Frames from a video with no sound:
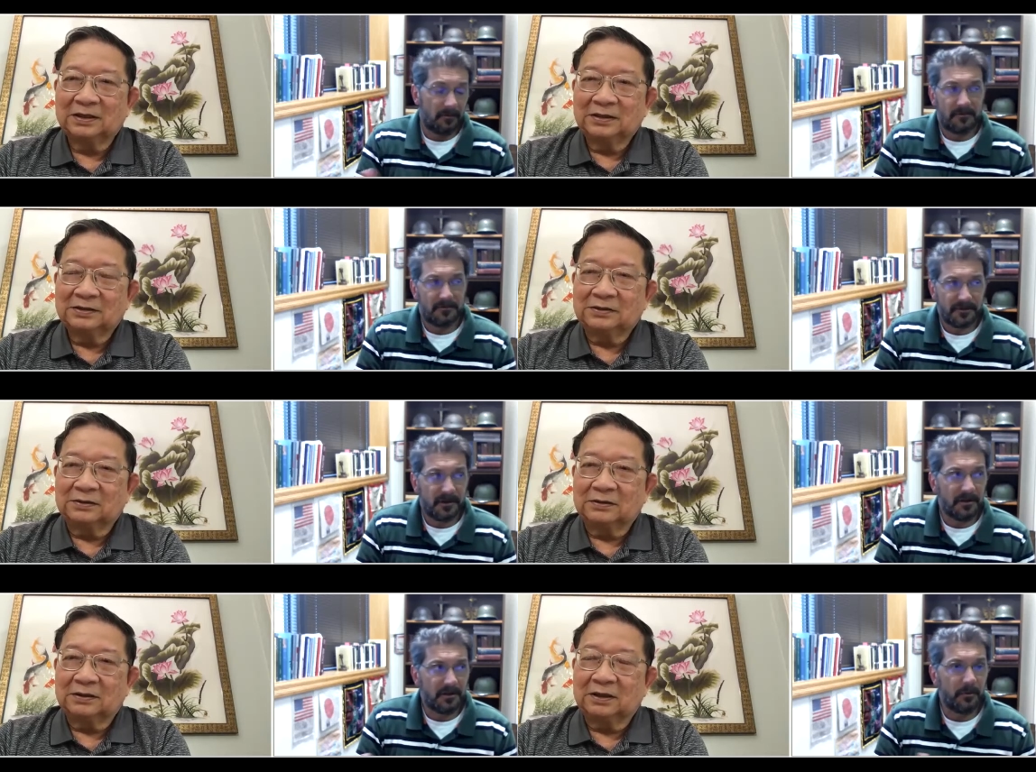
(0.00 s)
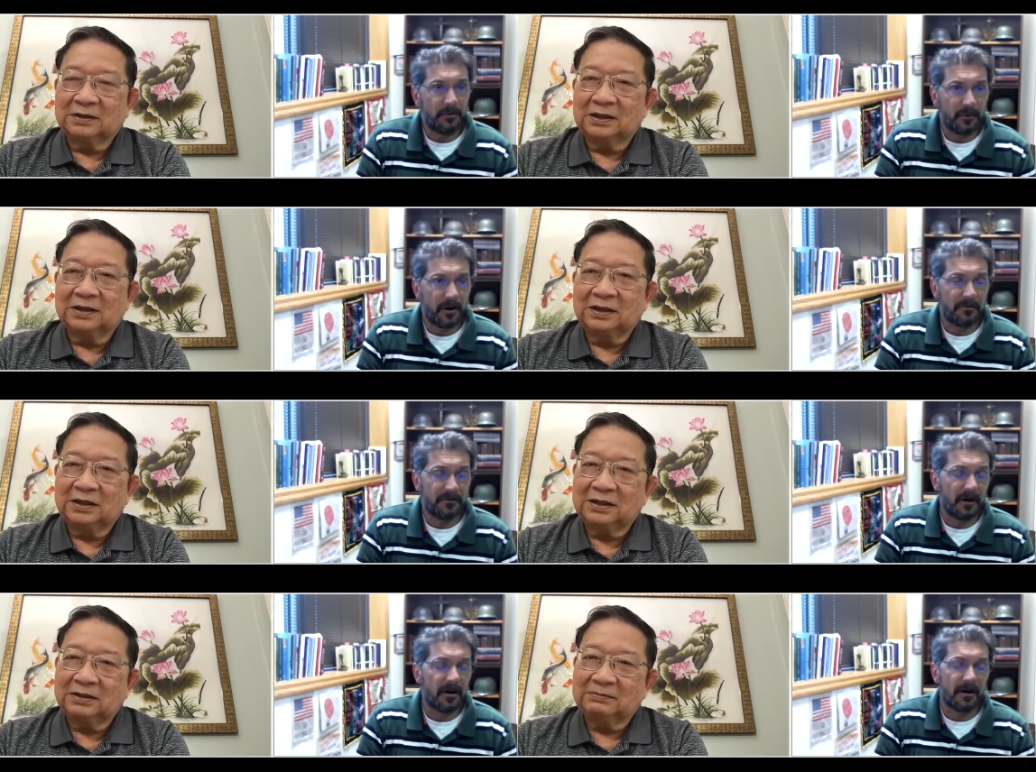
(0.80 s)
Speaker 1: you so say luckily, would
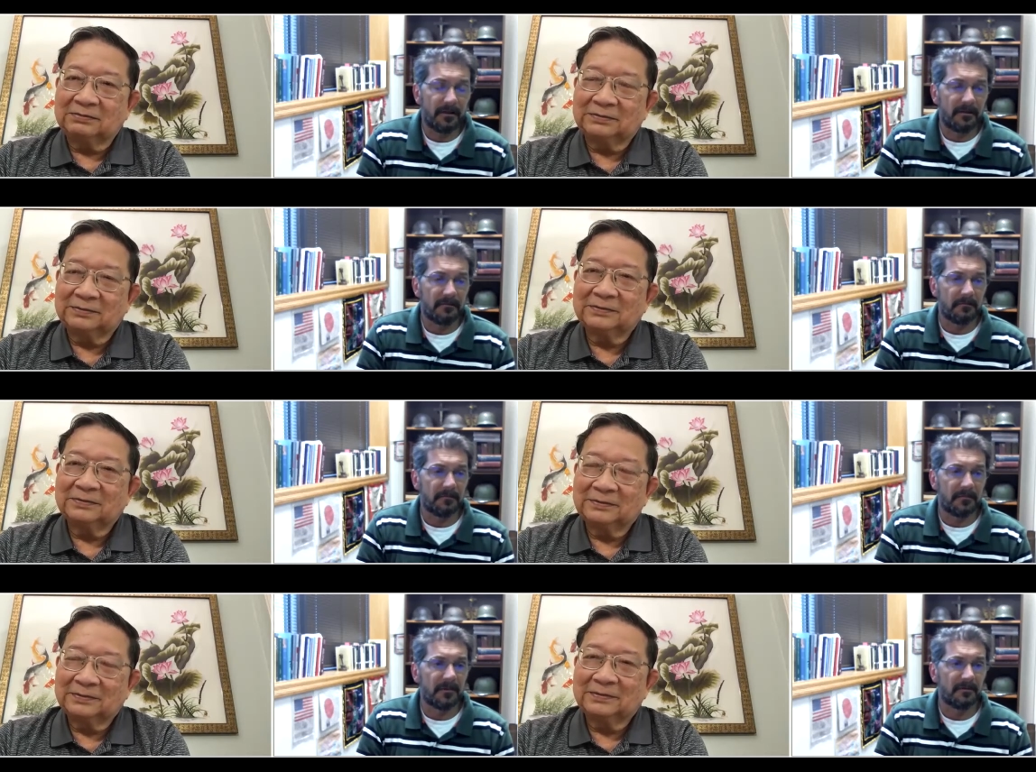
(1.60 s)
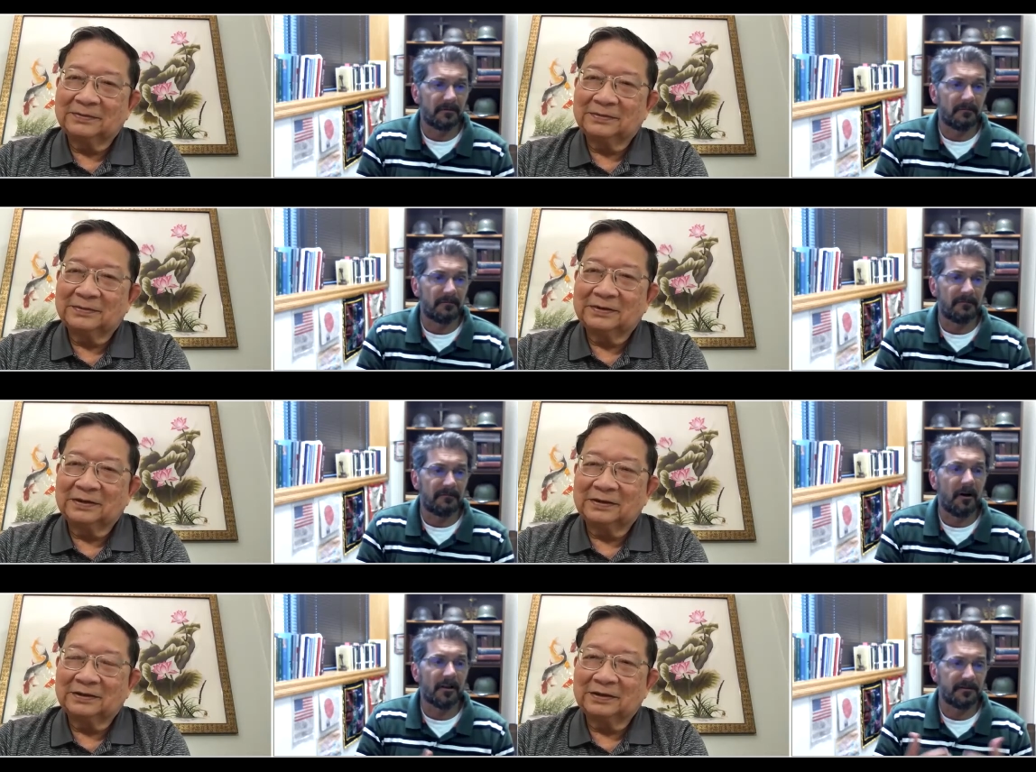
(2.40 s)
rather die than, than
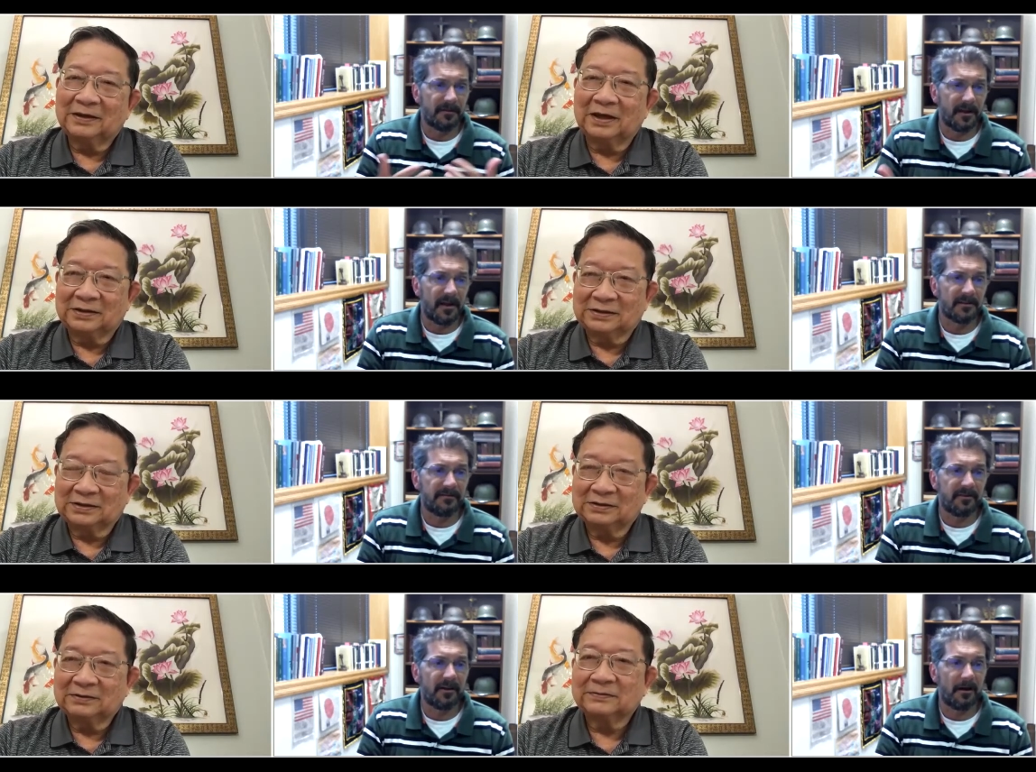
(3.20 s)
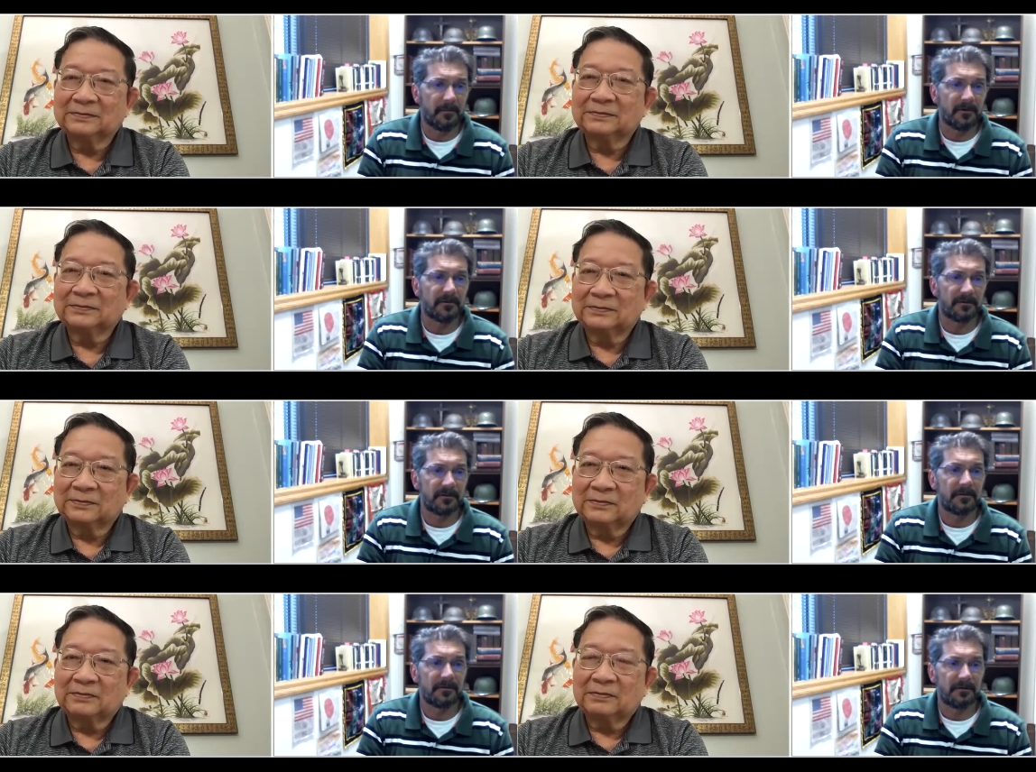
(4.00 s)
fall into yeah. the hands of the
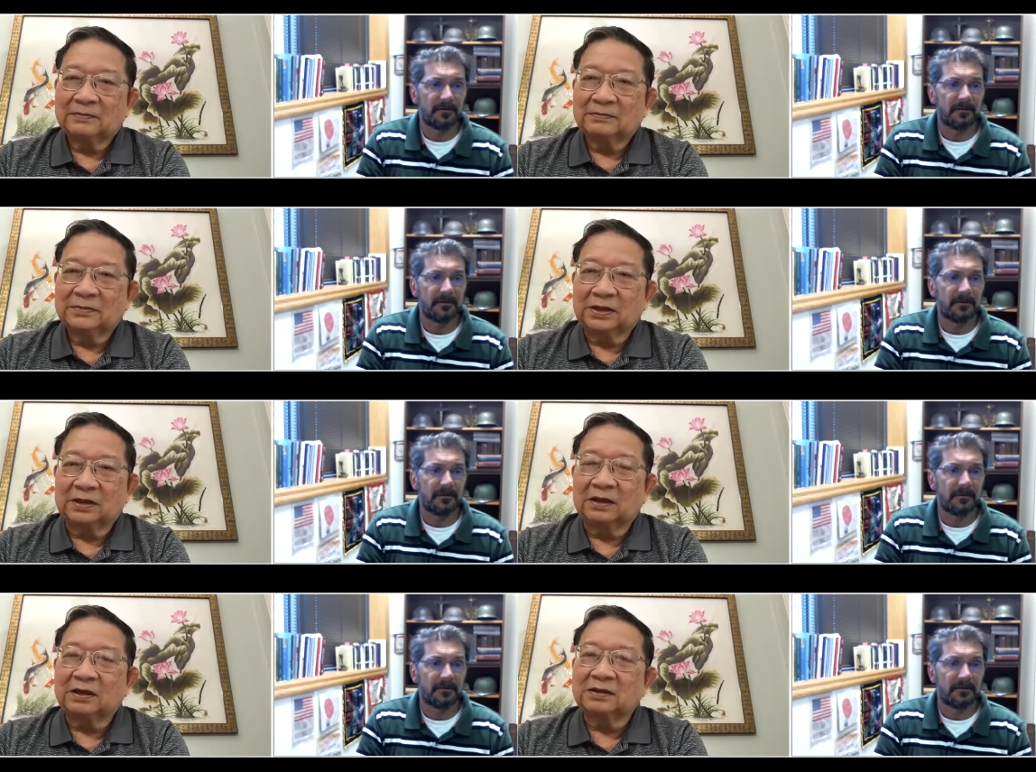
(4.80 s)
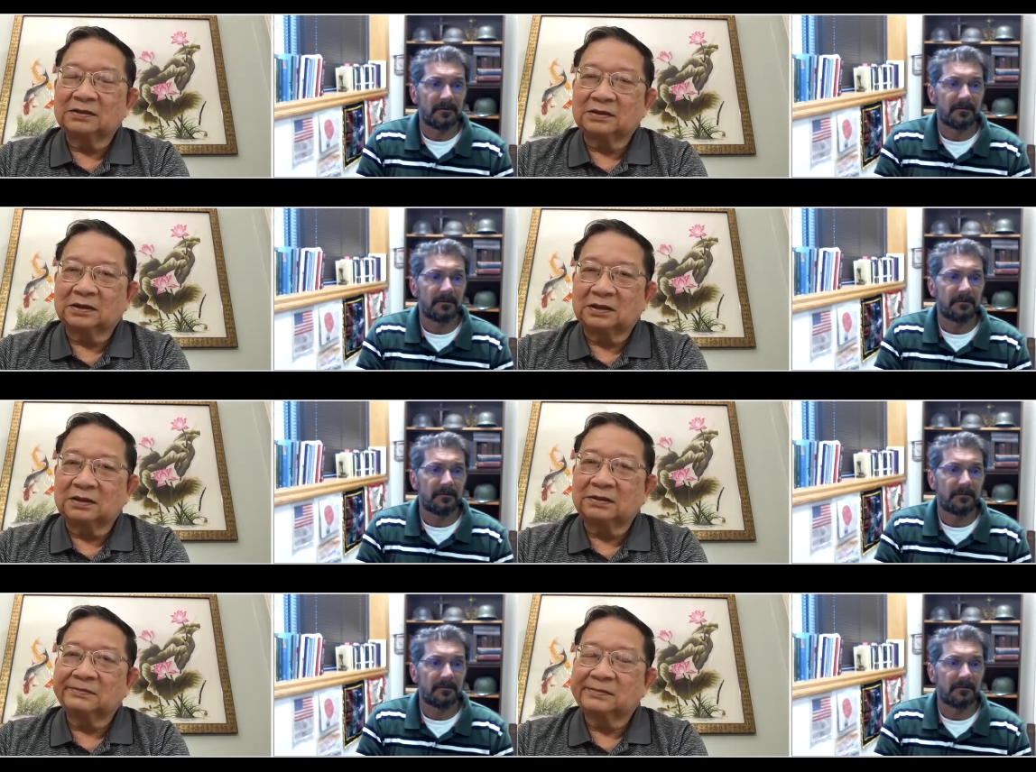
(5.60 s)
communists.
Speaker 2: Because
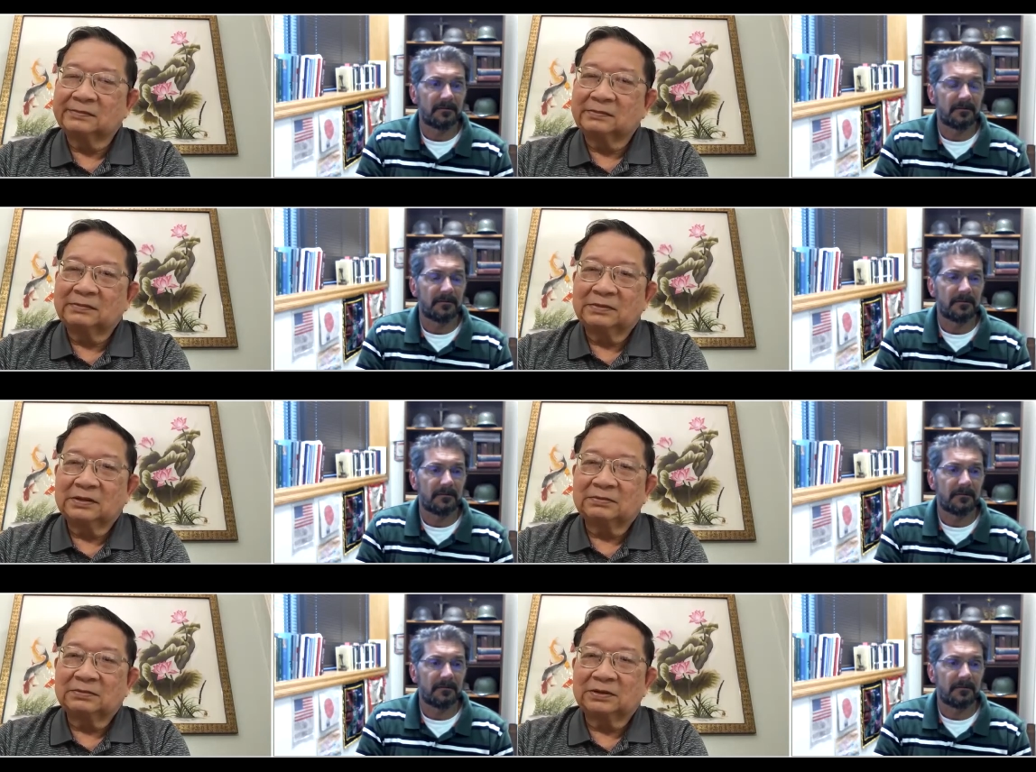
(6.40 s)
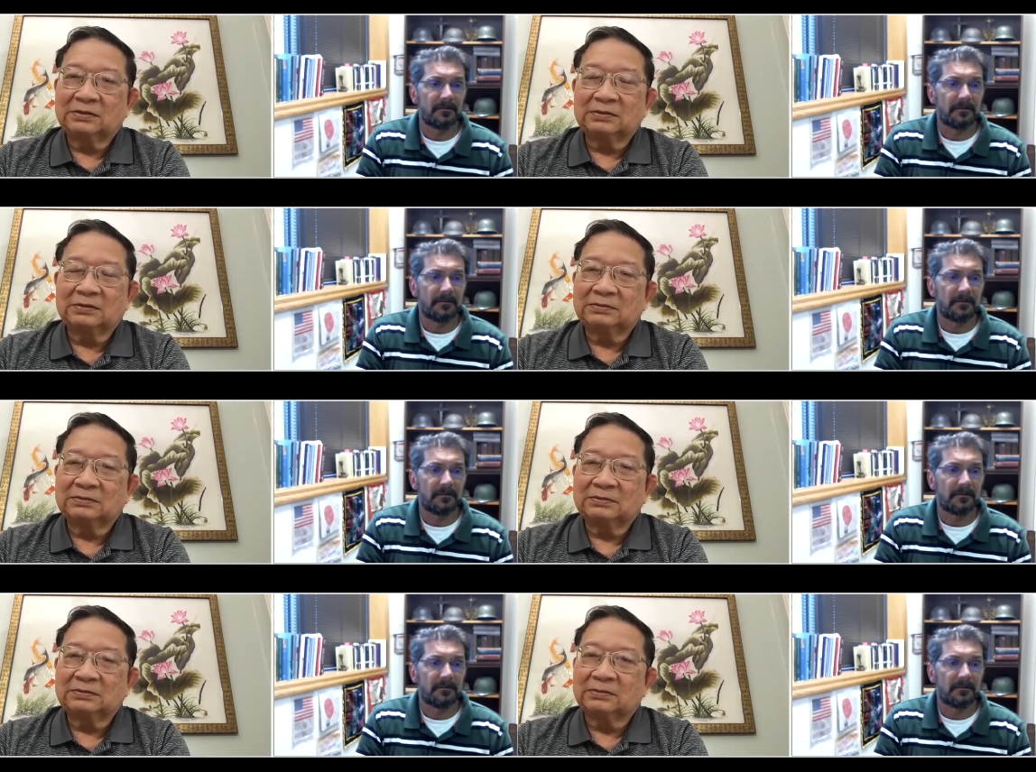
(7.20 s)
uh,
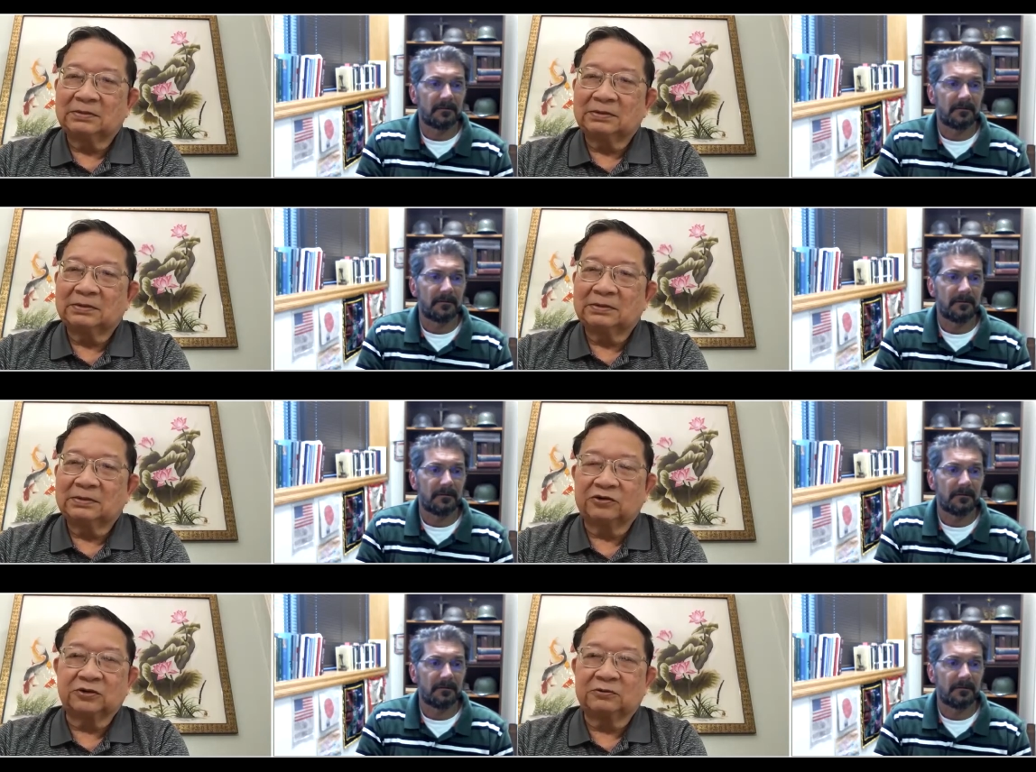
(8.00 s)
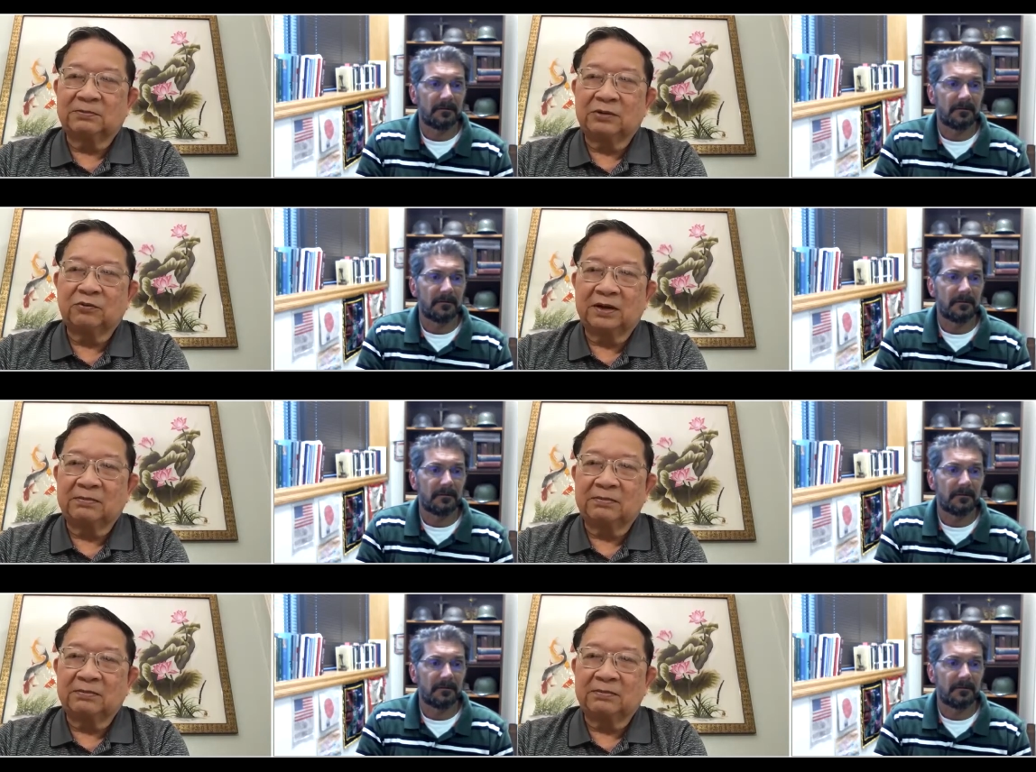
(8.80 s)
um, for sure my wife,